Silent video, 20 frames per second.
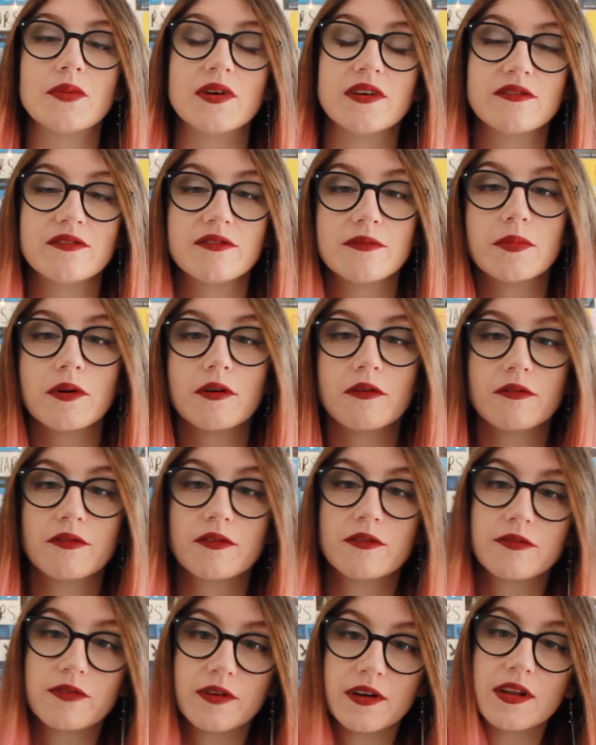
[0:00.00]
with both
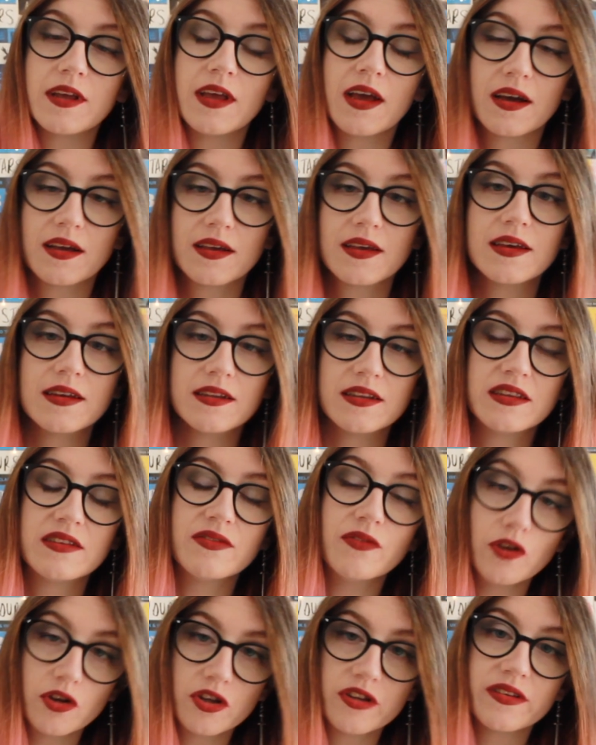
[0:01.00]
Freddie and Kit's
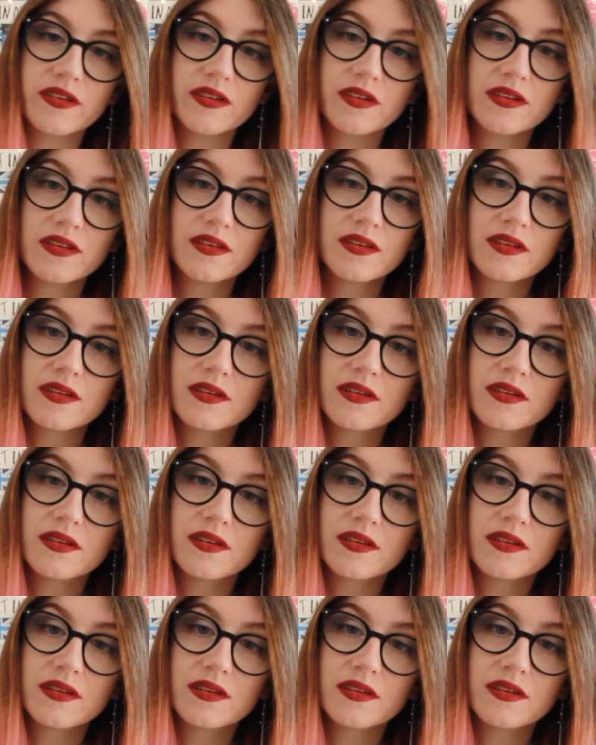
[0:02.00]
voices.